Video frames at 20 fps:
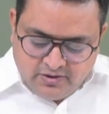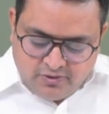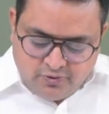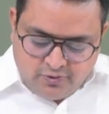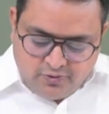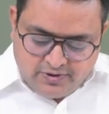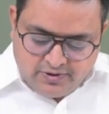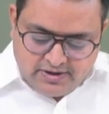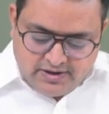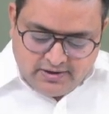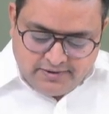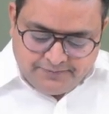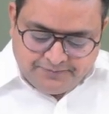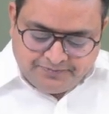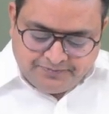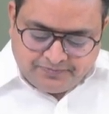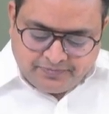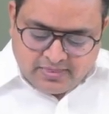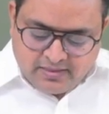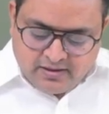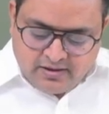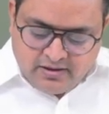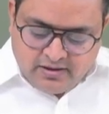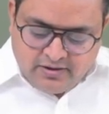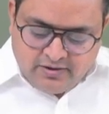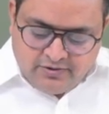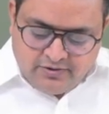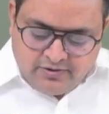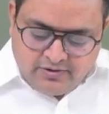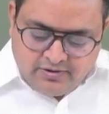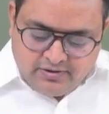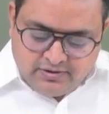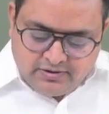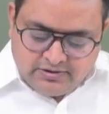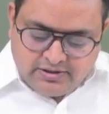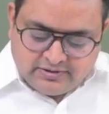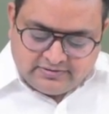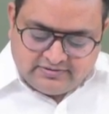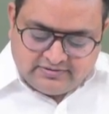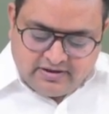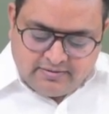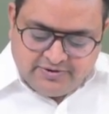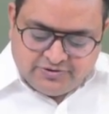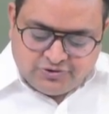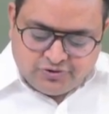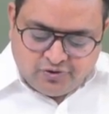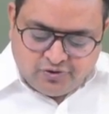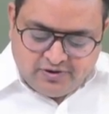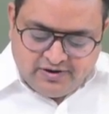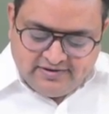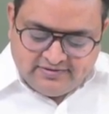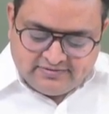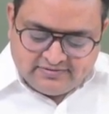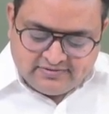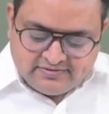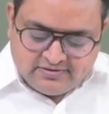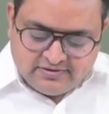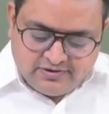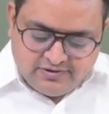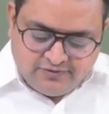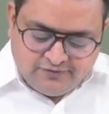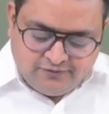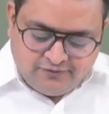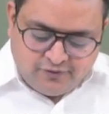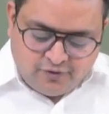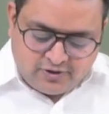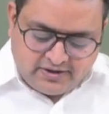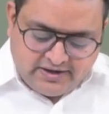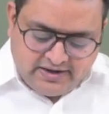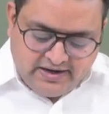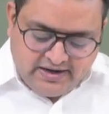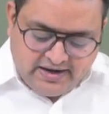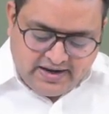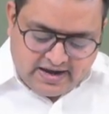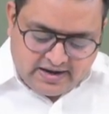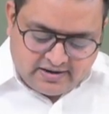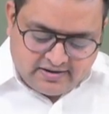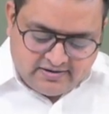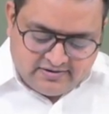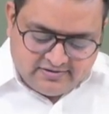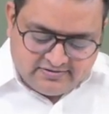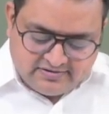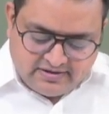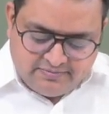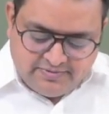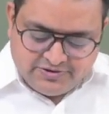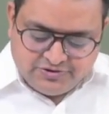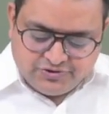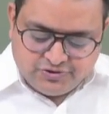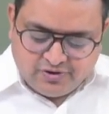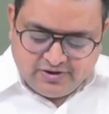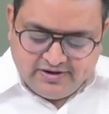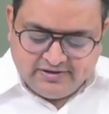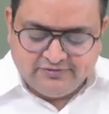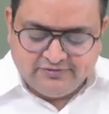Okay. The sum assured is 40 lakh. Sum assured